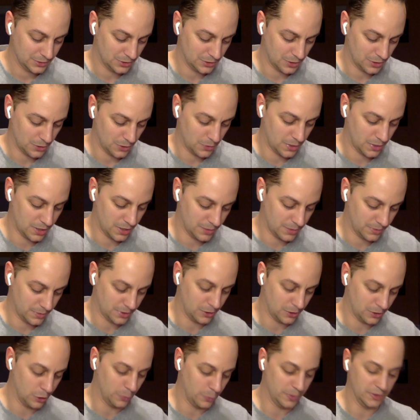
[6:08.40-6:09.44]

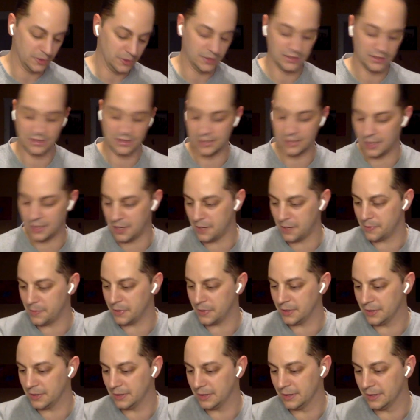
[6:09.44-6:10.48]
So open this
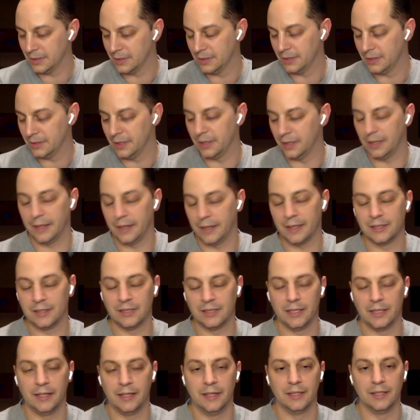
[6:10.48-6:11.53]
up, and like
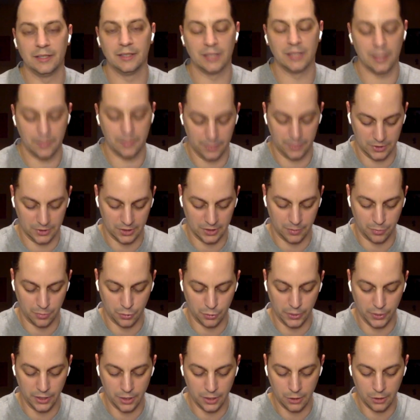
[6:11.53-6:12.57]
I said, it's a
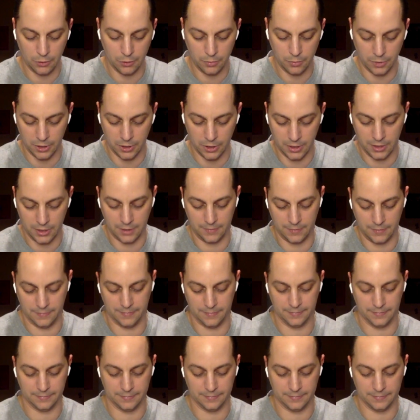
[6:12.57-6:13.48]
pre-code book,